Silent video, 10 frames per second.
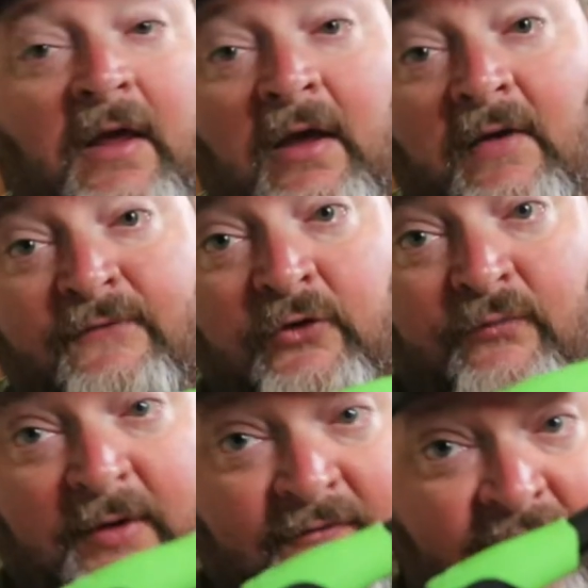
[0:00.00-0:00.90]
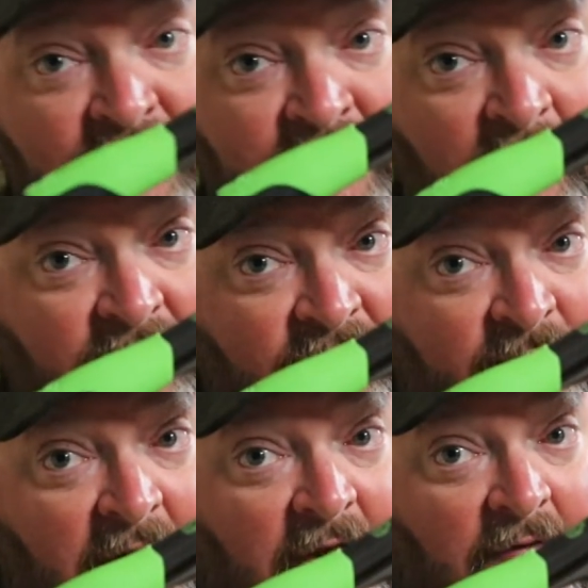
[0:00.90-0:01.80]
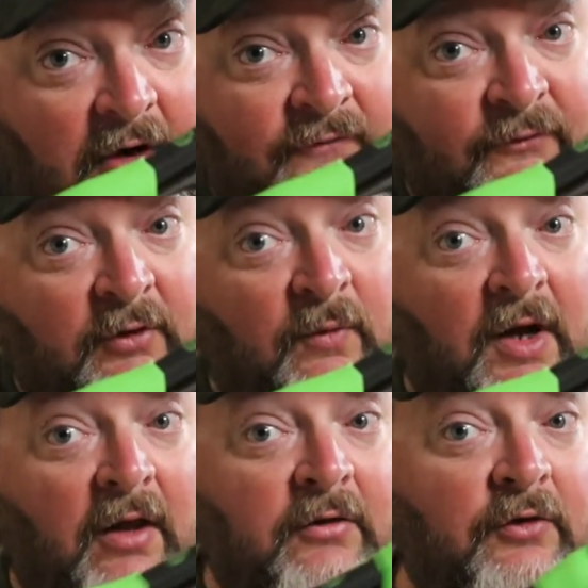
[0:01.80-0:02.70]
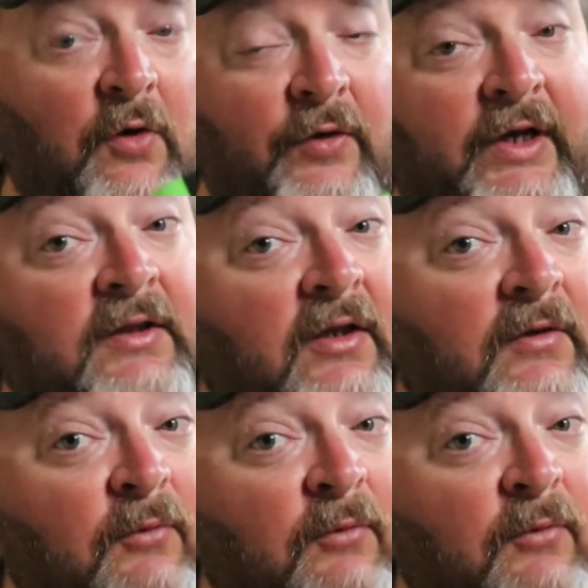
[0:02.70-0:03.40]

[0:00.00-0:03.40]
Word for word: If you've been fishing with the spinning rod for a while and are already a little